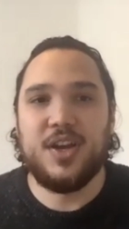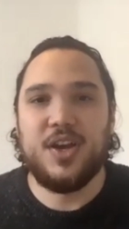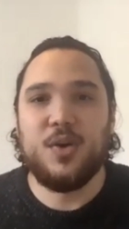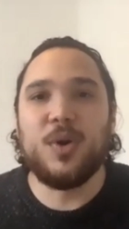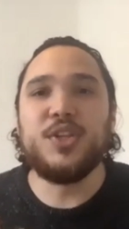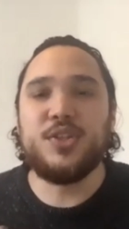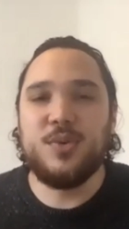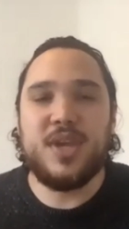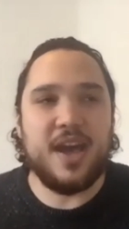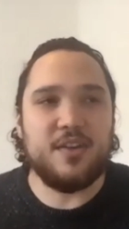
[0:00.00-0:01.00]
What do
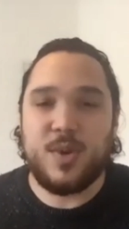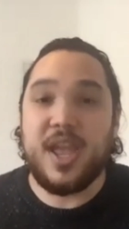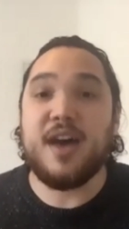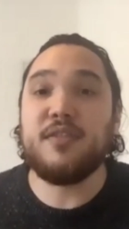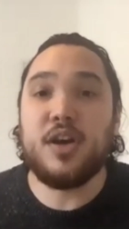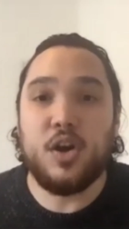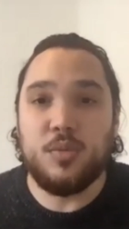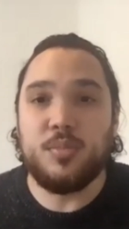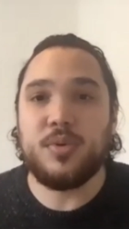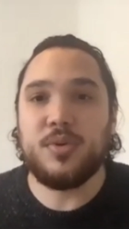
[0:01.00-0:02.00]
we have? We have a
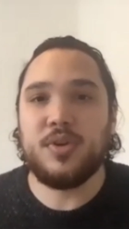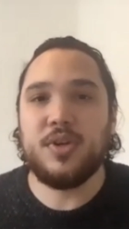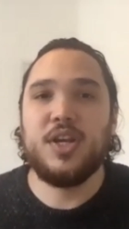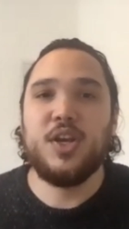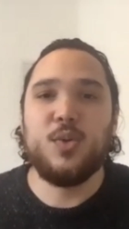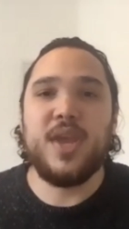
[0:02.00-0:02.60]
hope. We